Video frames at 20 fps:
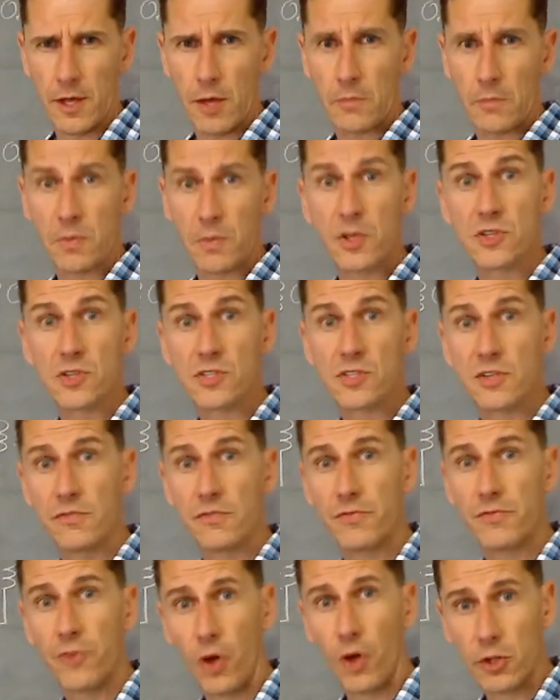Because the
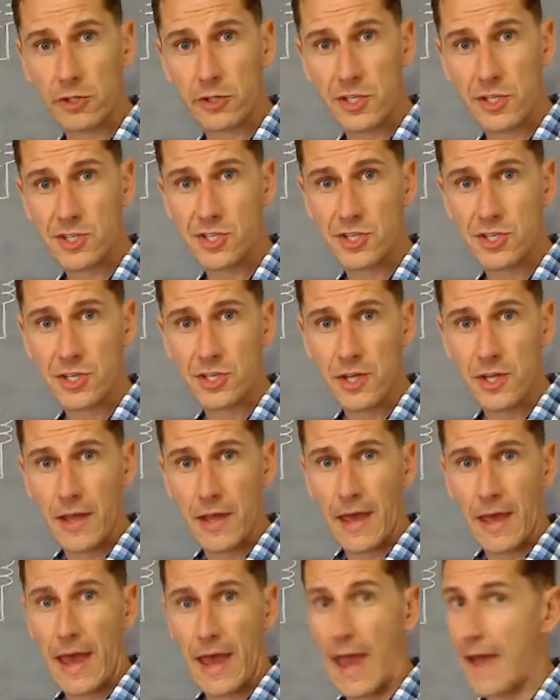voltage
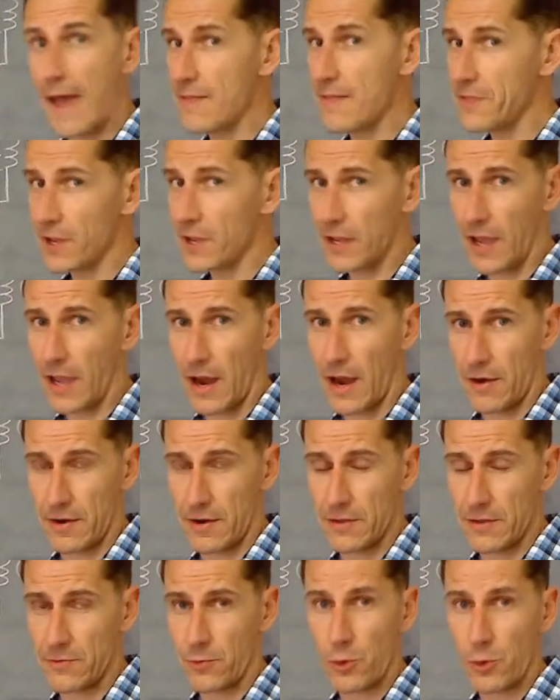and the
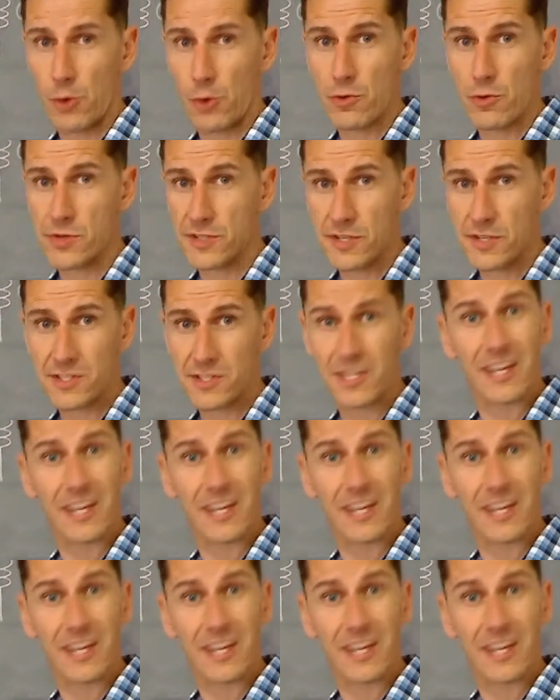current for a resistor